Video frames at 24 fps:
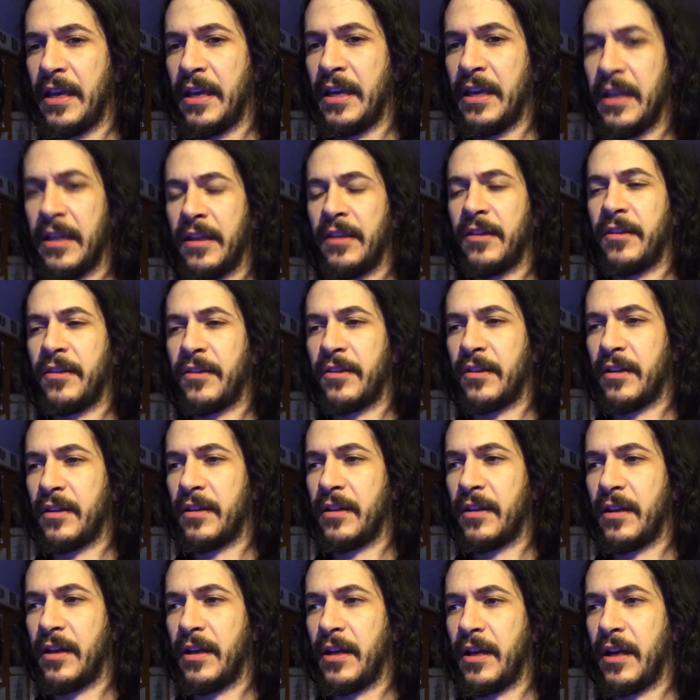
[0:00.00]
is,
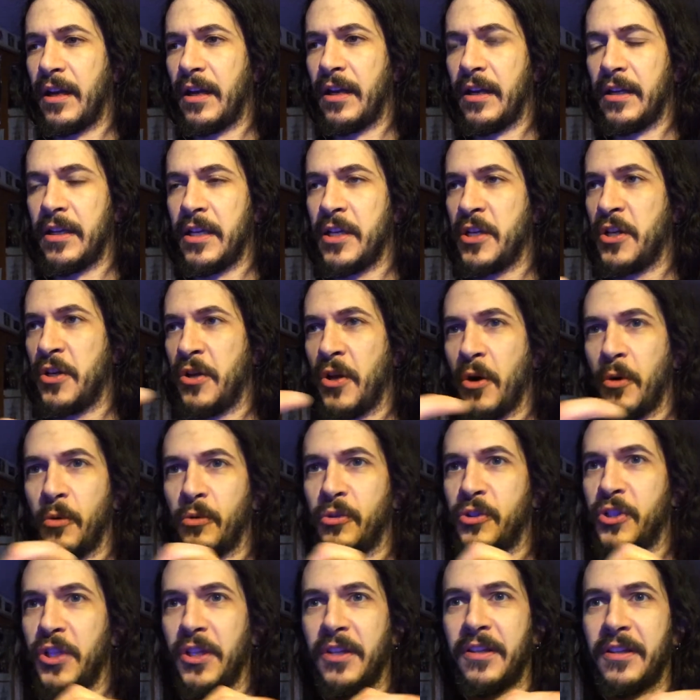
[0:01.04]
you know,
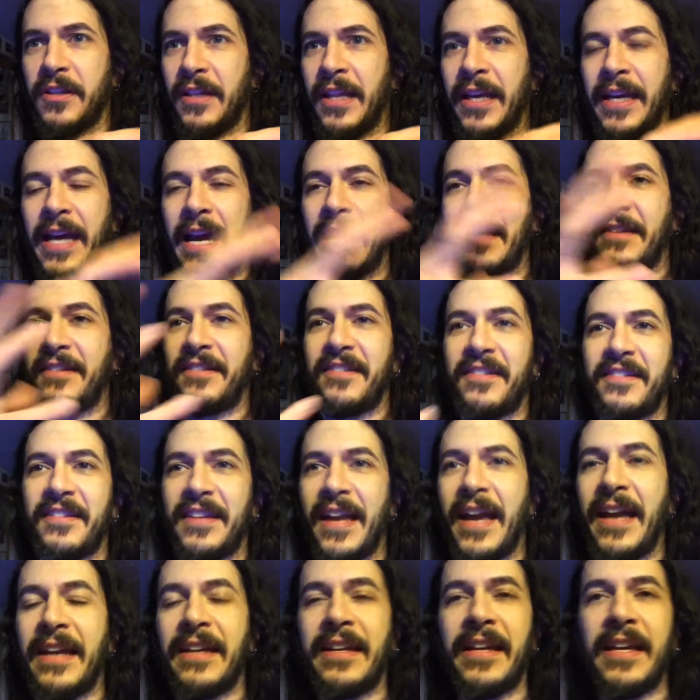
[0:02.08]
just like I
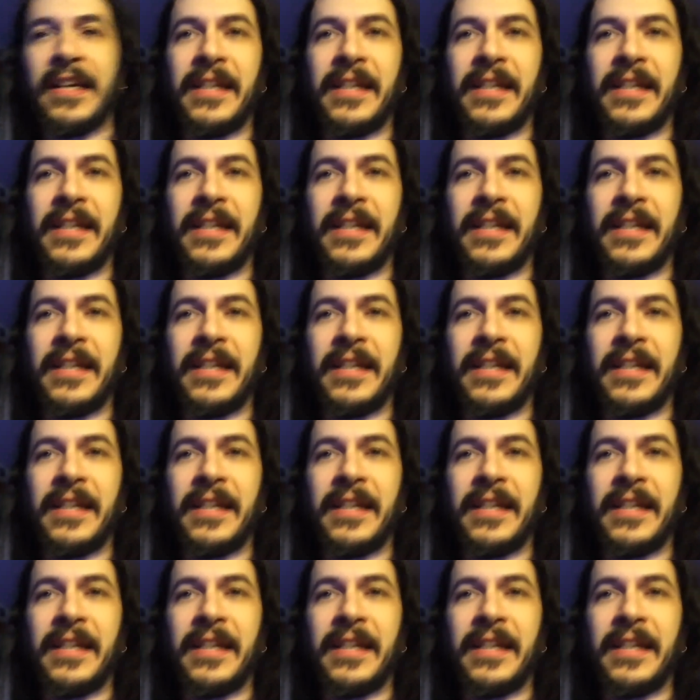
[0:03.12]
said,